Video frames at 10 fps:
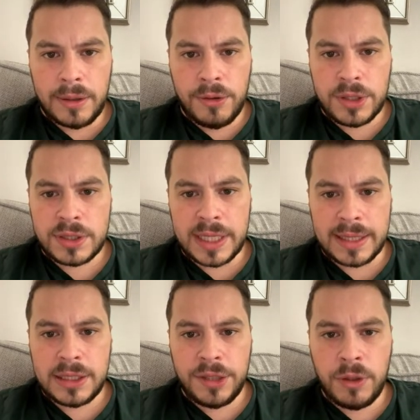I know there's
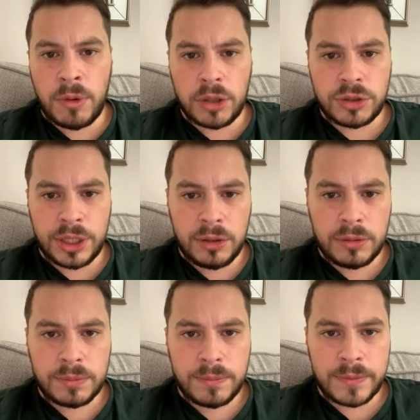60 of you watching.
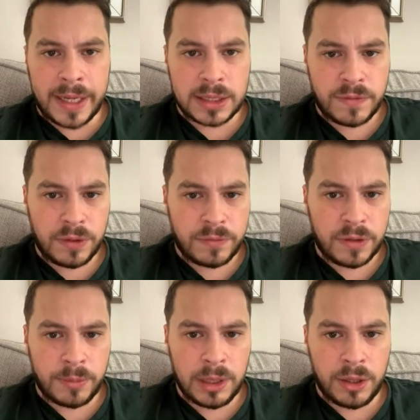Thanks
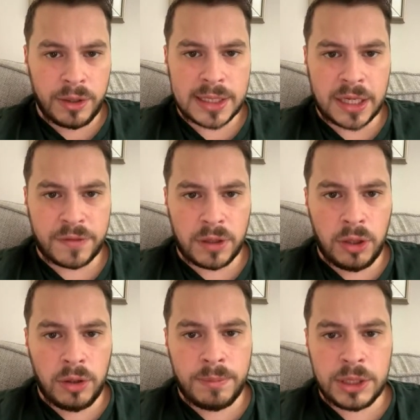for coming on this
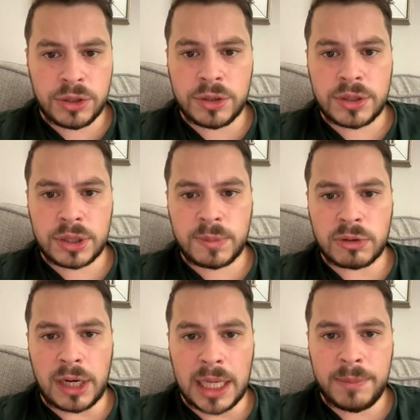afternoon. Be sure to
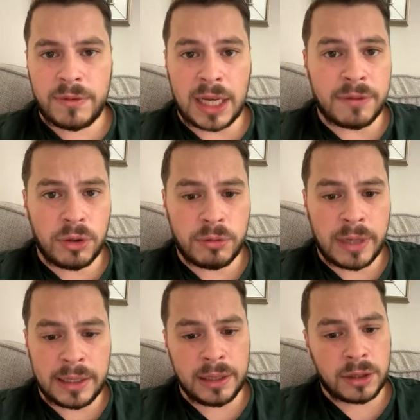subscribe if you haven't
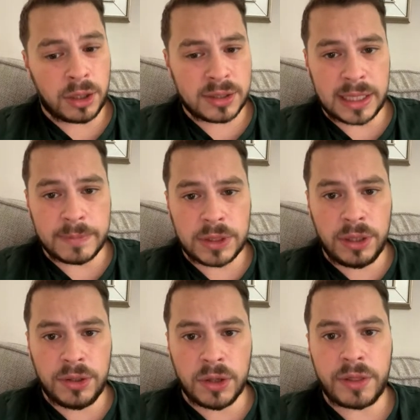already. It costs
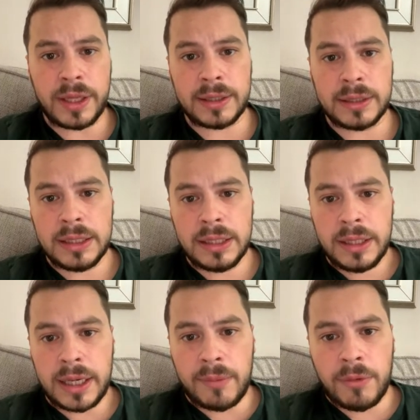absolutely nothing.
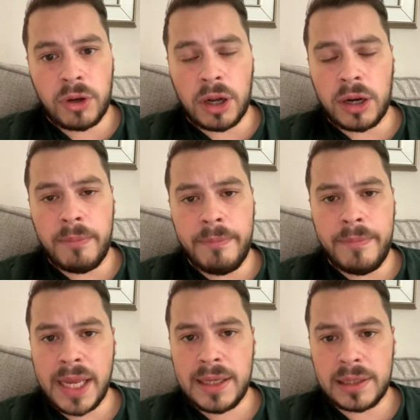And we've got an
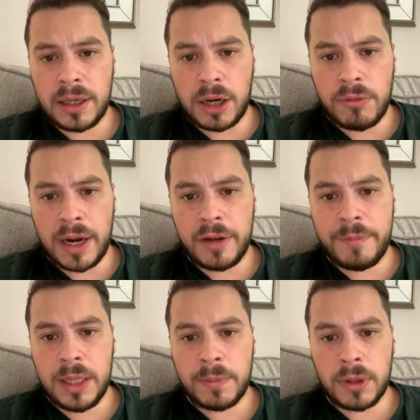amazing array
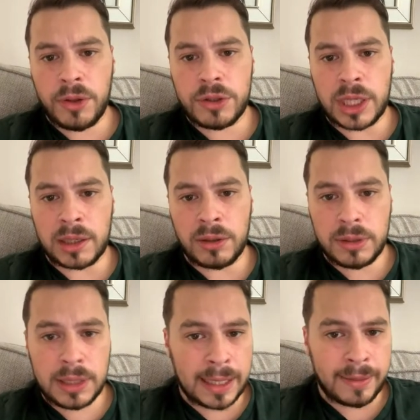of people on the
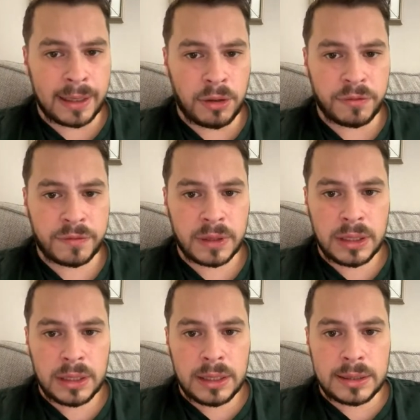channel. Yandelf,
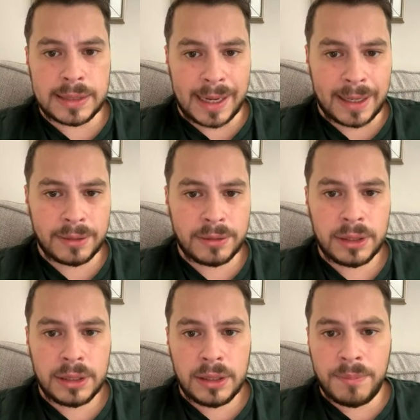Dan,
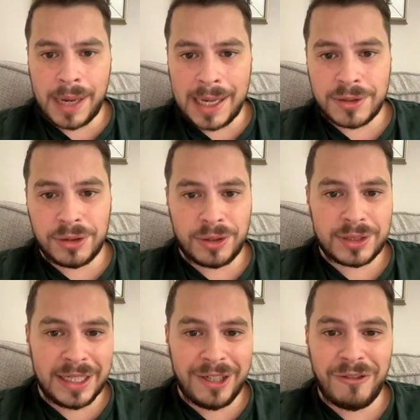Basil,
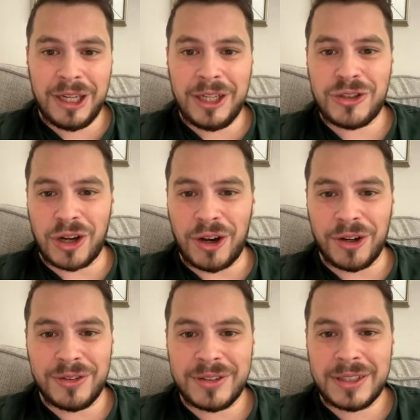Stevie,
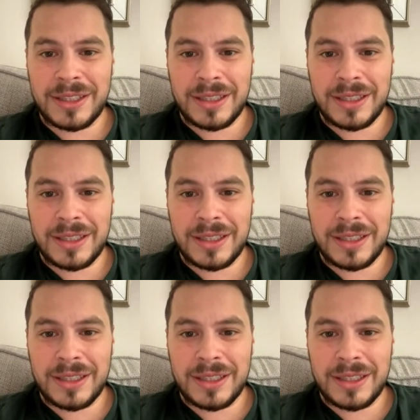John,